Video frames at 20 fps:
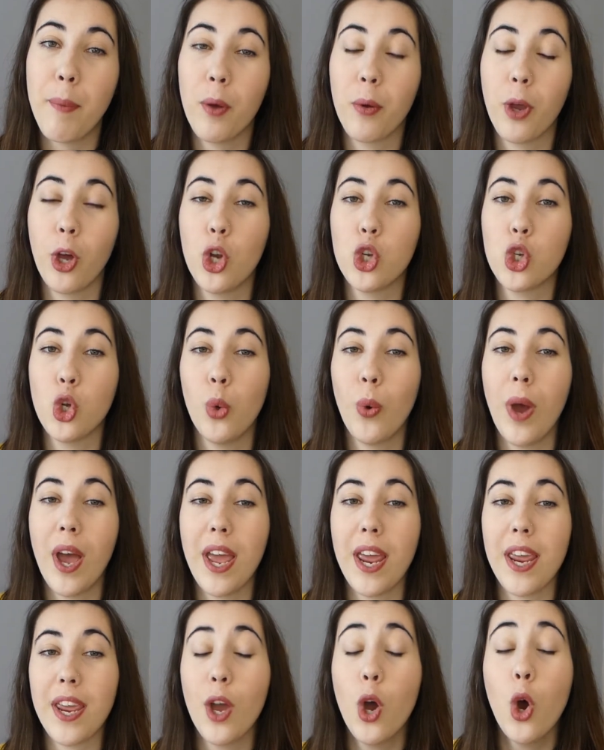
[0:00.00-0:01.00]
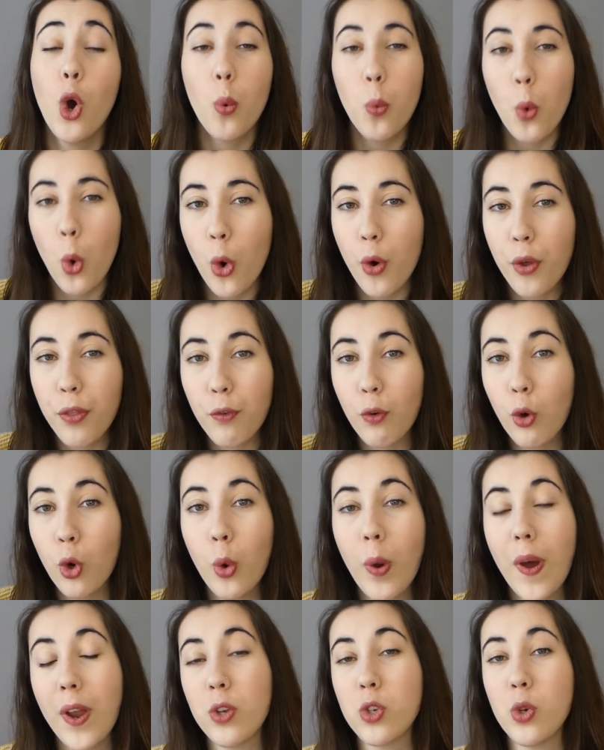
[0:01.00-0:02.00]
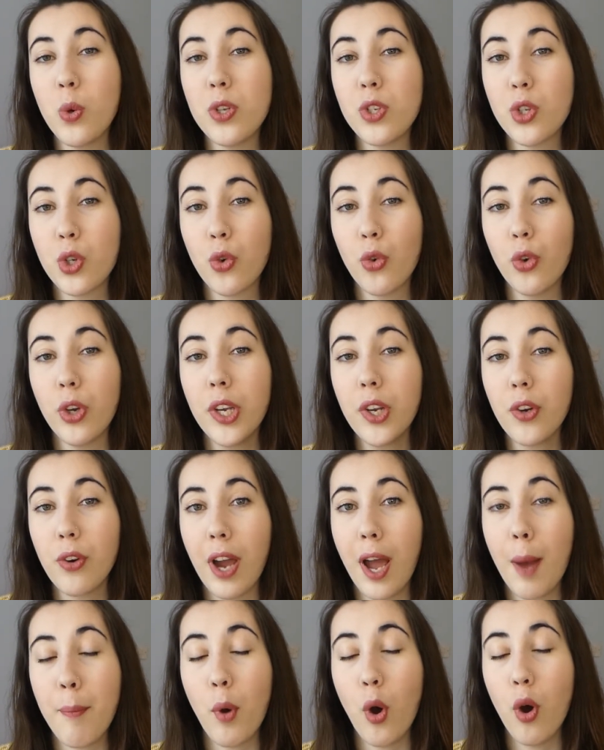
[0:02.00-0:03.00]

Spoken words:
I'm going to do a walkthrough and I'll do a screen grab